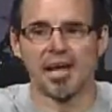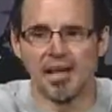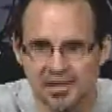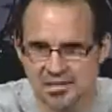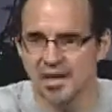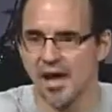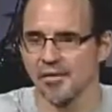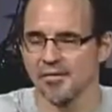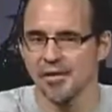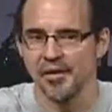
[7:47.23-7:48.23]
in his
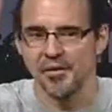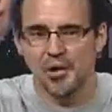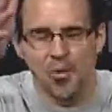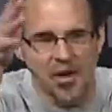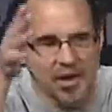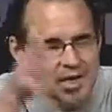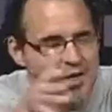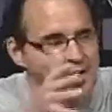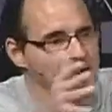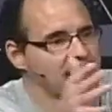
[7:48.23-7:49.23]
love. You are
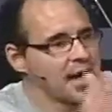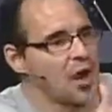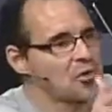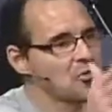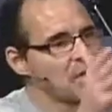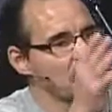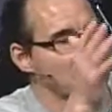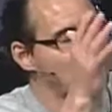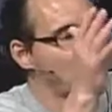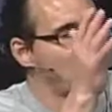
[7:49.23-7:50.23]
here
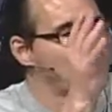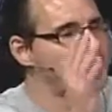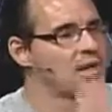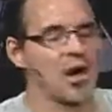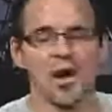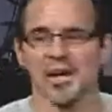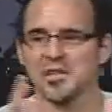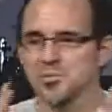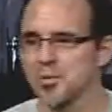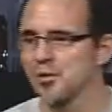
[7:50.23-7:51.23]
encountering the one who
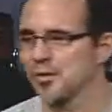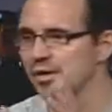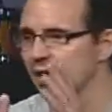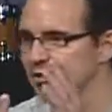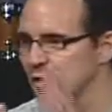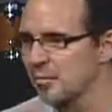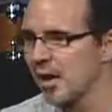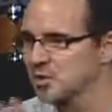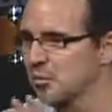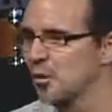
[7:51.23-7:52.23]
incarnates perfect,
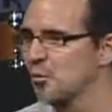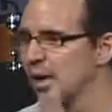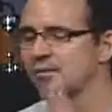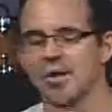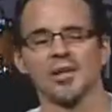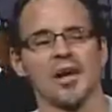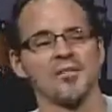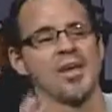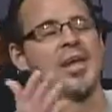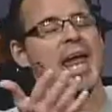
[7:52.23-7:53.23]
unsurpassable, unwavering
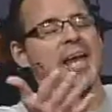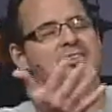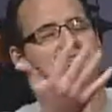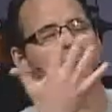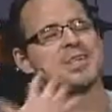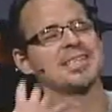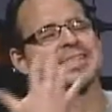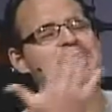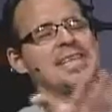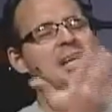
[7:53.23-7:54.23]
love. And just
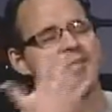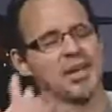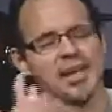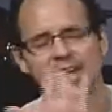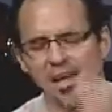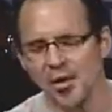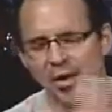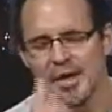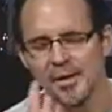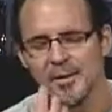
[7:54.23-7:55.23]
receive it.
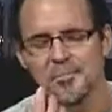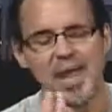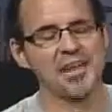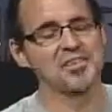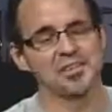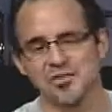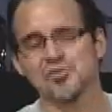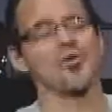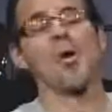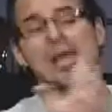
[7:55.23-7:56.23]
Hear it. And just
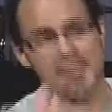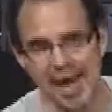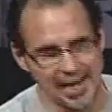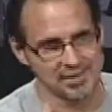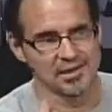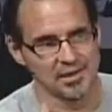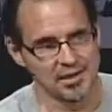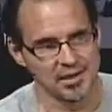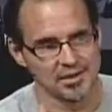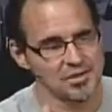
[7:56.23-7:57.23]
enjoy that.
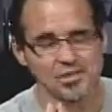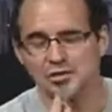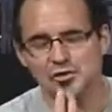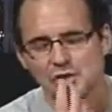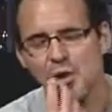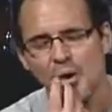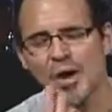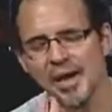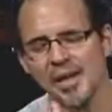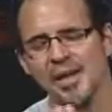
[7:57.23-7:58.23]
Just
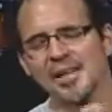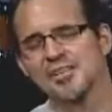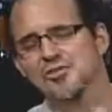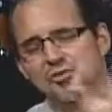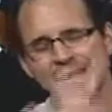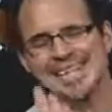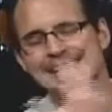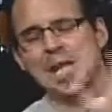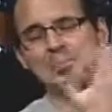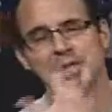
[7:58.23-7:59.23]
enjoy. Just drink
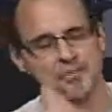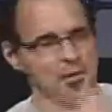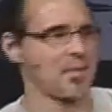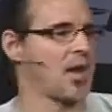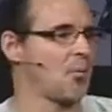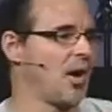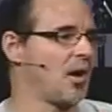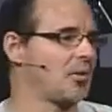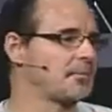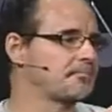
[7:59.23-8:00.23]
deeply from that
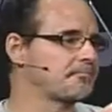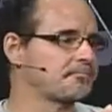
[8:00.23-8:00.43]
well.